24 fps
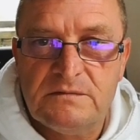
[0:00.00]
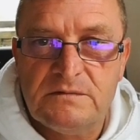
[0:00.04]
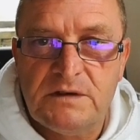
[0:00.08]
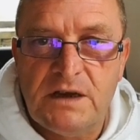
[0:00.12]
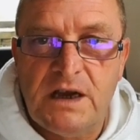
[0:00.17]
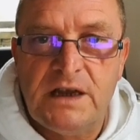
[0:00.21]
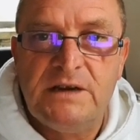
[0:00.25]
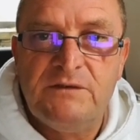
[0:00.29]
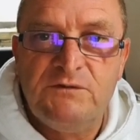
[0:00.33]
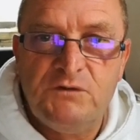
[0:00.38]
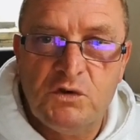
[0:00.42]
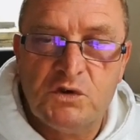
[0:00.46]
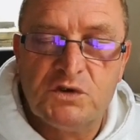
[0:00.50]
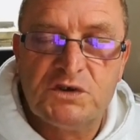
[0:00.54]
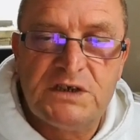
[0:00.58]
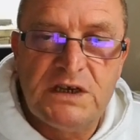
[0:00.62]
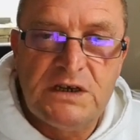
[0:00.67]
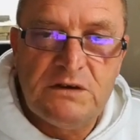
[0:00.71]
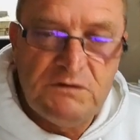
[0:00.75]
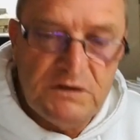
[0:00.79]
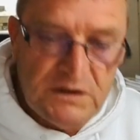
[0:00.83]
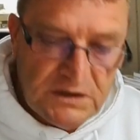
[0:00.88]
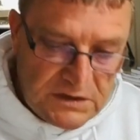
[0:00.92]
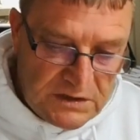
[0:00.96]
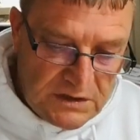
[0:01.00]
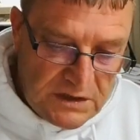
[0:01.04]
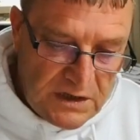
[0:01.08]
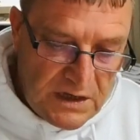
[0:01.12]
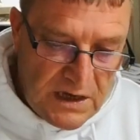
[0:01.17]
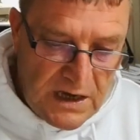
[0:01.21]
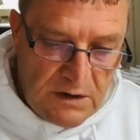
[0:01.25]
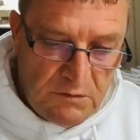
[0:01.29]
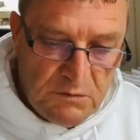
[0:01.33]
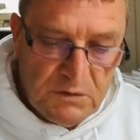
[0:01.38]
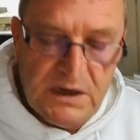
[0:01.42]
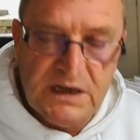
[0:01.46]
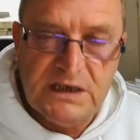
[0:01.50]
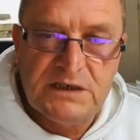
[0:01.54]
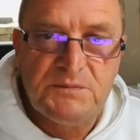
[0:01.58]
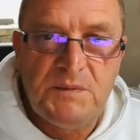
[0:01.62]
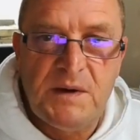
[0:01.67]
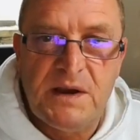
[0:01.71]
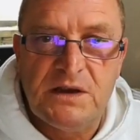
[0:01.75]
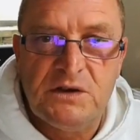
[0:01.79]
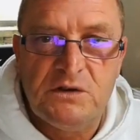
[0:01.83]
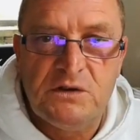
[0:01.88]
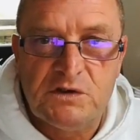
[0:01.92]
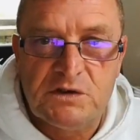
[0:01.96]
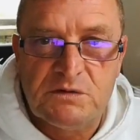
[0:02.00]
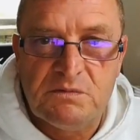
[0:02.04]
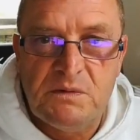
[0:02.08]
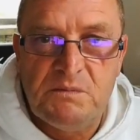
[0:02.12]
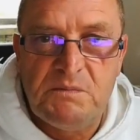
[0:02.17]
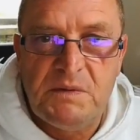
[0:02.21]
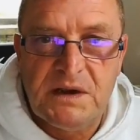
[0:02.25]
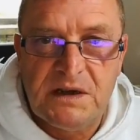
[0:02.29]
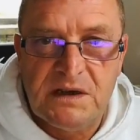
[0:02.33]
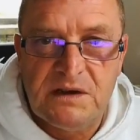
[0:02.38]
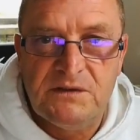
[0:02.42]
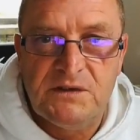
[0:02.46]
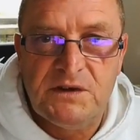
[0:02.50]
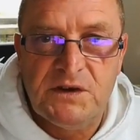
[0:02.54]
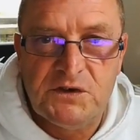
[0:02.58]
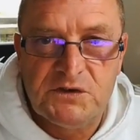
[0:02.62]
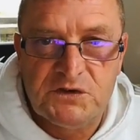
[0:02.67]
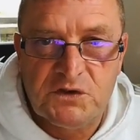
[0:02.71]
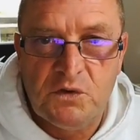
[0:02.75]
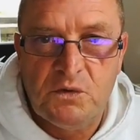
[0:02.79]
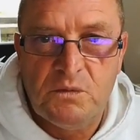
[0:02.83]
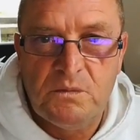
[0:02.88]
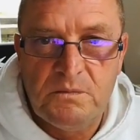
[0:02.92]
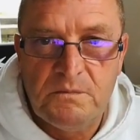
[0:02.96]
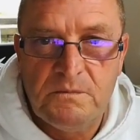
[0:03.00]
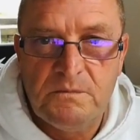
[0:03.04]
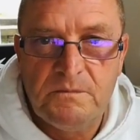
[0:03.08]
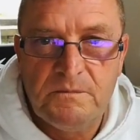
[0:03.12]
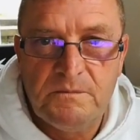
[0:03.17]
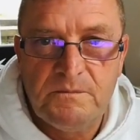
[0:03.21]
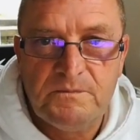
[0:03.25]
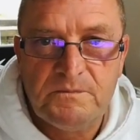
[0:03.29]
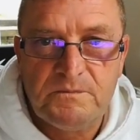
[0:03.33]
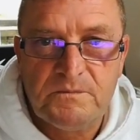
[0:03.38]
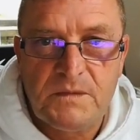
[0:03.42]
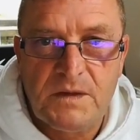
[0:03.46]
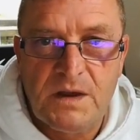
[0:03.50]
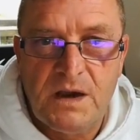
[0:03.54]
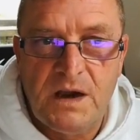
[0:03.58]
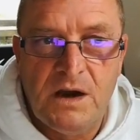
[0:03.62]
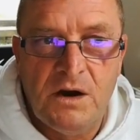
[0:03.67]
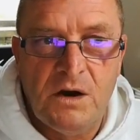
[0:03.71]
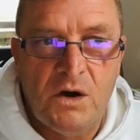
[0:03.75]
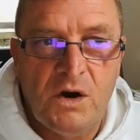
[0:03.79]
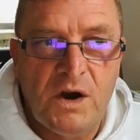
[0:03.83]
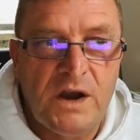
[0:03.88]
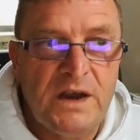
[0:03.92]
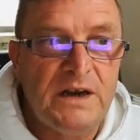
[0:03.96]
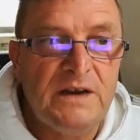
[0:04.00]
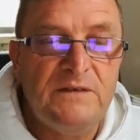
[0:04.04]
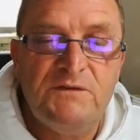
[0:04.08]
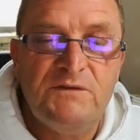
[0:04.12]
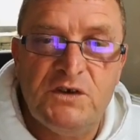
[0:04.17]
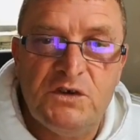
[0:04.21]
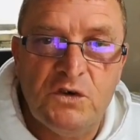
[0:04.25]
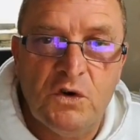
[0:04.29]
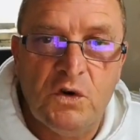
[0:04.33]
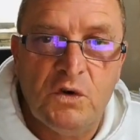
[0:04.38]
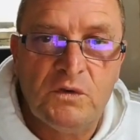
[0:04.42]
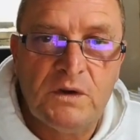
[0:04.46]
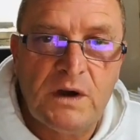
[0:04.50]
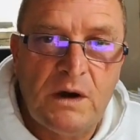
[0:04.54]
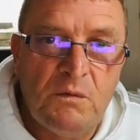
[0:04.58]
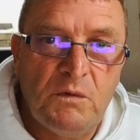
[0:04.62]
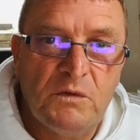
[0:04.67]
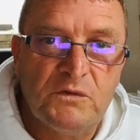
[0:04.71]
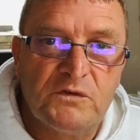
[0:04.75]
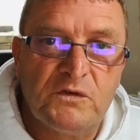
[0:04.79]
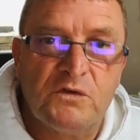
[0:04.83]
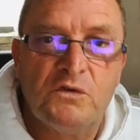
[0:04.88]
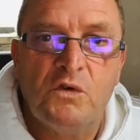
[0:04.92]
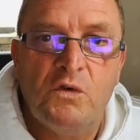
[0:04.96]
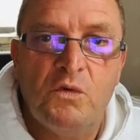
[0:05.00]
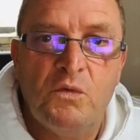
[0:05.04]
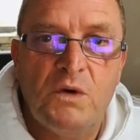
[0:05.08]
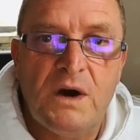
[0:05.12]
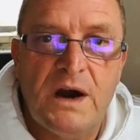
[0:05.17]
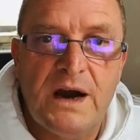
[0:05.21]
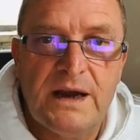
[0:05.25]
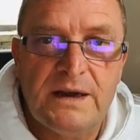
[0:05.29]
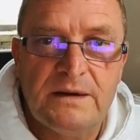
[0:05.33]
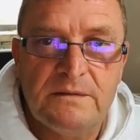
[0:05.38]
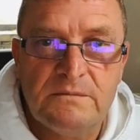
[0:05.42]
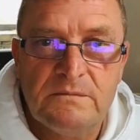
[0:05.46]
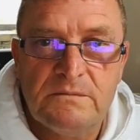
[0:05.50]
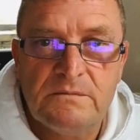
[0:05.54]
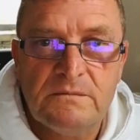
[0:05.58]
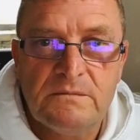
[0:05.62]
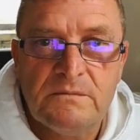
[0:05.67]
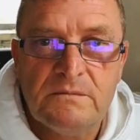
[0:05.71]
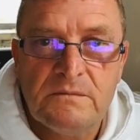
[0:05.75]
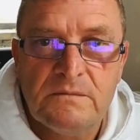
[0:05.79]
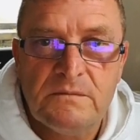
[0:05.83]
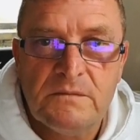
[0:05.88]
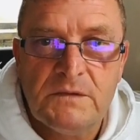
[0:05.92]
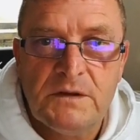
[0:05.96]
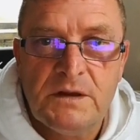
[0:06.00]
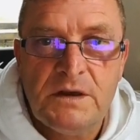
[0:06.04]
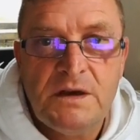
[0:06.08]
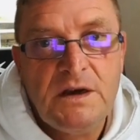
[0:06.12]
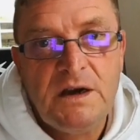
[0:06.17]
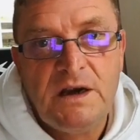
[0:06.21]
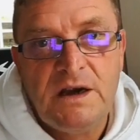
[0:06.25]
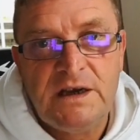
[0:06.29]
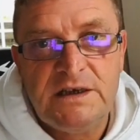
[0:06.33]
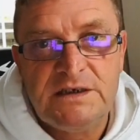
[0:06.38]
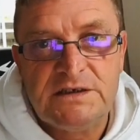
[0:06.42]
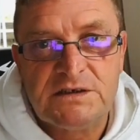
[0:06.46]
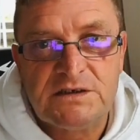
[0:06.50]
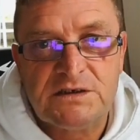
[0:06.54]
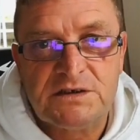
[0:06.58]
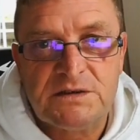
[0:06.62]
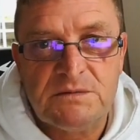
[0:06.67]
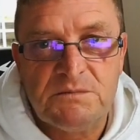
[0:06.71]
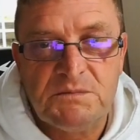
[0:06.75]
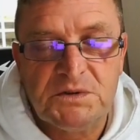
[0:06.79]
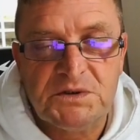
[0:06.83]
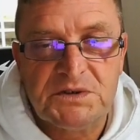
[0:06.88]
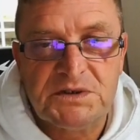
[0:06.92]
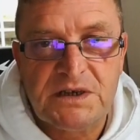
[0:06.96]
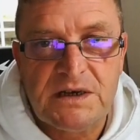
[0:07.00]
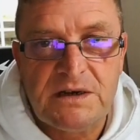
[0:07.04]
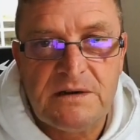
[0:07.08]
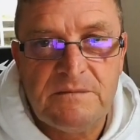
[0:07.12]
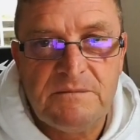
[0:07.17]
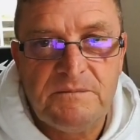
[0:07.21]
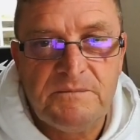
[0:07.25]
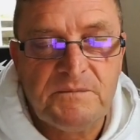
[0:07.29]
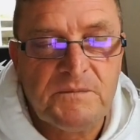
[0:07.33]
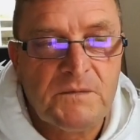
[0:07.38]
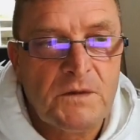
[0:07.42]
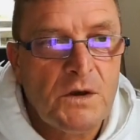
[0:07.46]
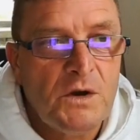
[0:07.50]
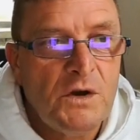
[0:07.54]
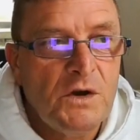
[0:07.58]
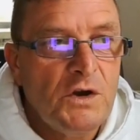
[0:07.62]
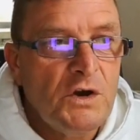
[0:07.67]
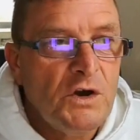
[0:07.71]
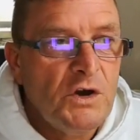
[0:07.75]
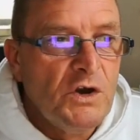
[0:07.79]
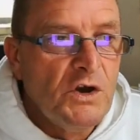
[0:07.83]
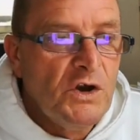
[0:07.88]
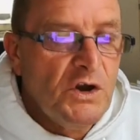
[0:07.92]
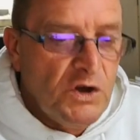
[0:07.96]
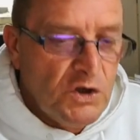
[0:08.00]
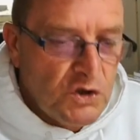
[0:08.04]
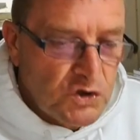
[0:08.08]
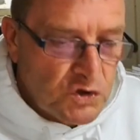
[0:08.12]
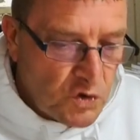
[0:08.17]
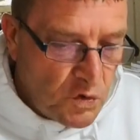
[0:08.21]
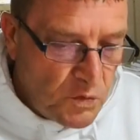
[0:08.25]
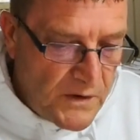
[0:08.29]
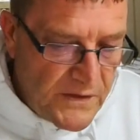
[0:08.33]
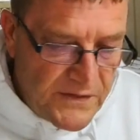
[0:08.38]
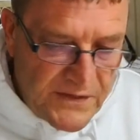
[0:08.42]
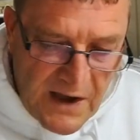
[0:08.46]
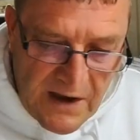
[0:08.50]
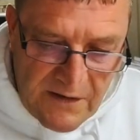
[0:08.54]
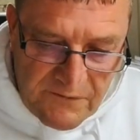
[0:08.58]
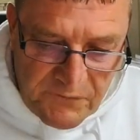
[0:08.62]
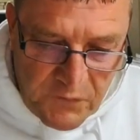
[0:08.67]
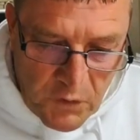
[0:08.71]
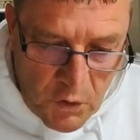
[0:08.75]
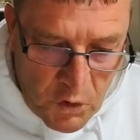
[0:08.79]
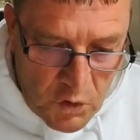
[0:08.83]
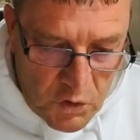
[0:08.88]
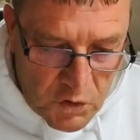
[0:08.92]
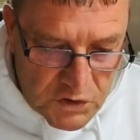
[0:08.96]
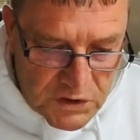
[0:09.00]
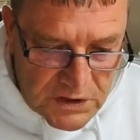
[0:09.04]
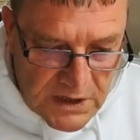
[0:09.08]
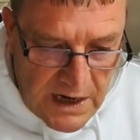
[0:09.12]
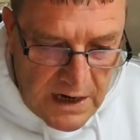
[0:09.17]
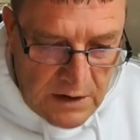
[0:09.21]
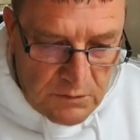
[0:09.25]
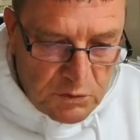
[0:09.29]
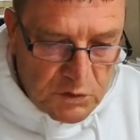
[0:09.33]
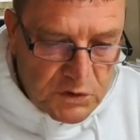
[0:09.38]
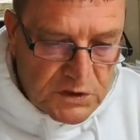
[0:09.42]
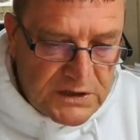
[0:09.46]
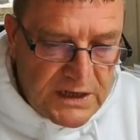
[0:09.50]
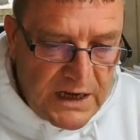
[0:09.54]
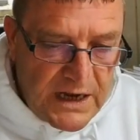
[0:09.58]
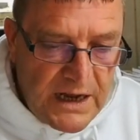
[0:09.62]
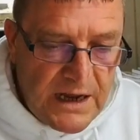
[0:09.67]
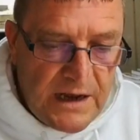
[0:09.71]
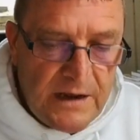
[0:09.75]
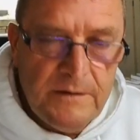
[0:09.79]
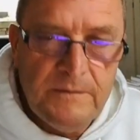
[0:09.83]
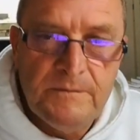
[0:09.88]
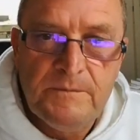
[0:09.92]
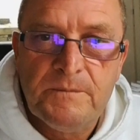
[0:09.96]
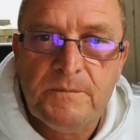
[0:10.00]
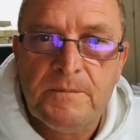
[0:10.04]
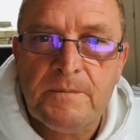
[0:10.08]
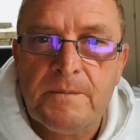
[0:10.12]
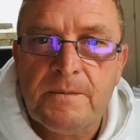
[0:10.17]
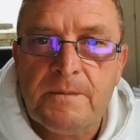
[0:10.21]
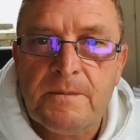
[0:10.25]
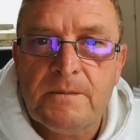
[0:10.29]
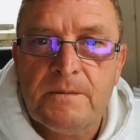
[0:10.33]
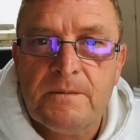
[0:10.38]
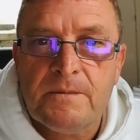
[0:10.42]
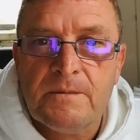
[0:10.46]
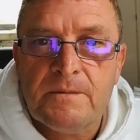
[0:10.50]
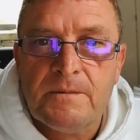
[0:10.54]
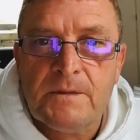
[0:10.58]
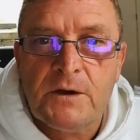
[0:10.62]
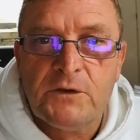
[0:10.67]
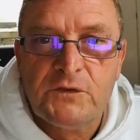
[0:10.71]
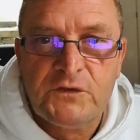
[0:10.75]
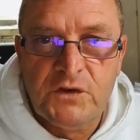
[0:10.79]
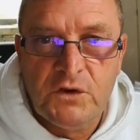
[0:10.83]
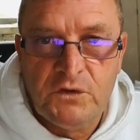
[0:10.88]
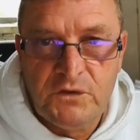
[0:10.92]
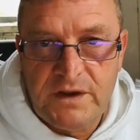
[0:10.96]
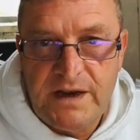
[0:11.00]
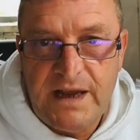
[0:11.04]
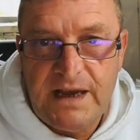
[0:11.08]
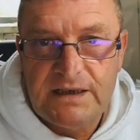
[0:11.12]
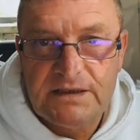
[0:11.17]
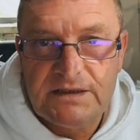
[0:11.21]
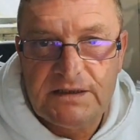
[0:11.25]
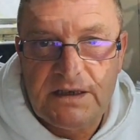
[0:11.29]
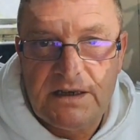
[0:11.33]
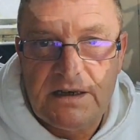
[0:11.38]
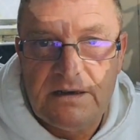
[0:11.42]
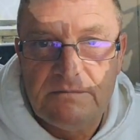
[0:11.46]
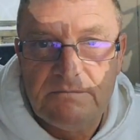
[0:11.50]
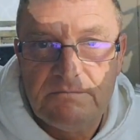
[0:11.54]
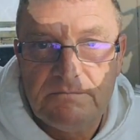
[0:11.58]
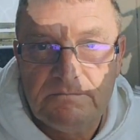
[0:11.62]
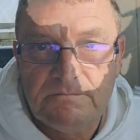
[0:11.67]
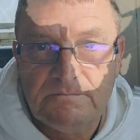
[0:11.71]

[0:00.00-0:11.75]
And if you're serious, I would expect you to be picking this up. And if you don't, I want to know why. It's as simple as that. So with that, folks, I will say, till the next time.